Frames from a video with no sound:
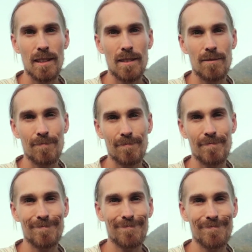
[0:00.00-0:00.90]

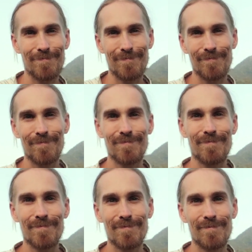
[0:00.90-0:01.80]

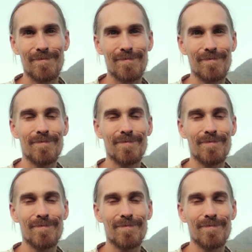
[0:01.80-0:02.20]
[no speech]